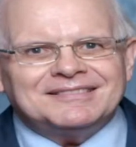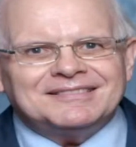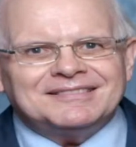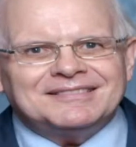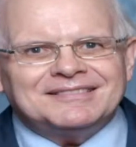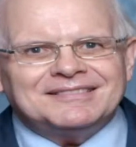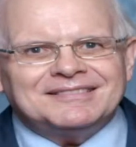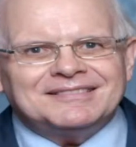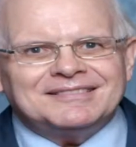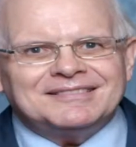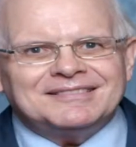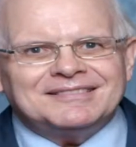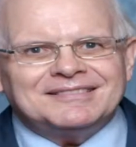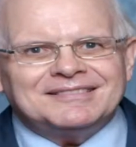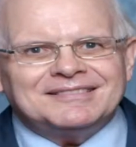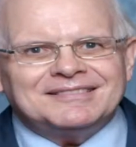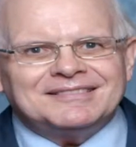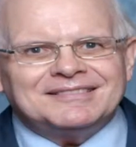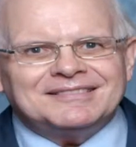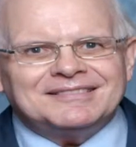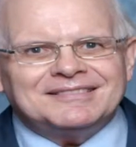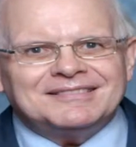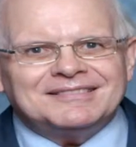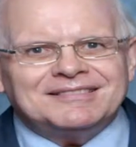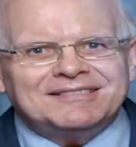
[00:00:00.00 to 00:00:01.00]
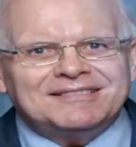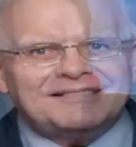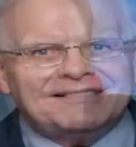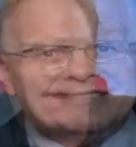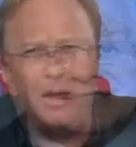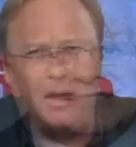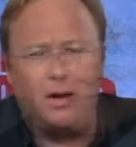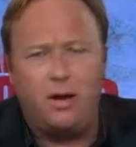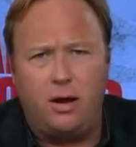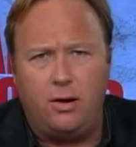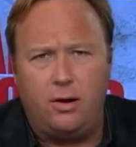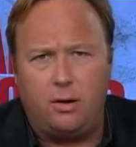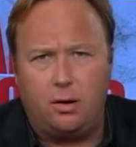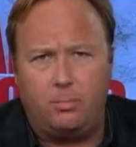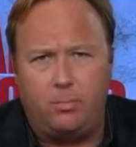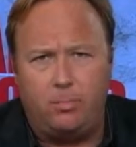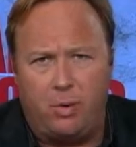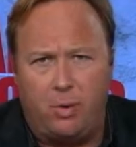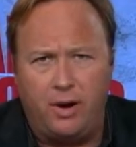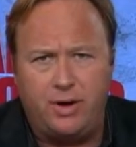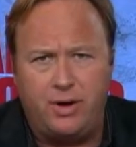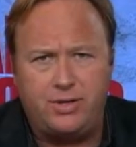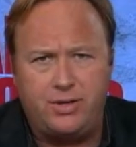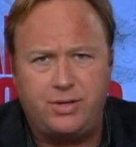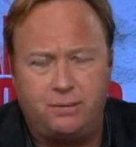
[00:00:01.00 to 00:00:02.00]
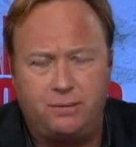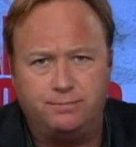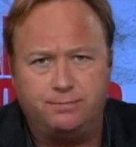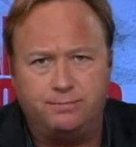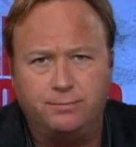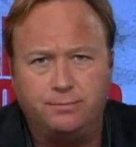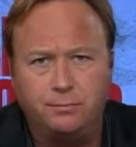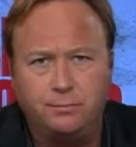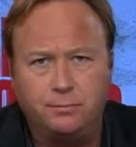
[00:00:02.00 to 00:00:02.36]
yeah, they gave him anteater poison.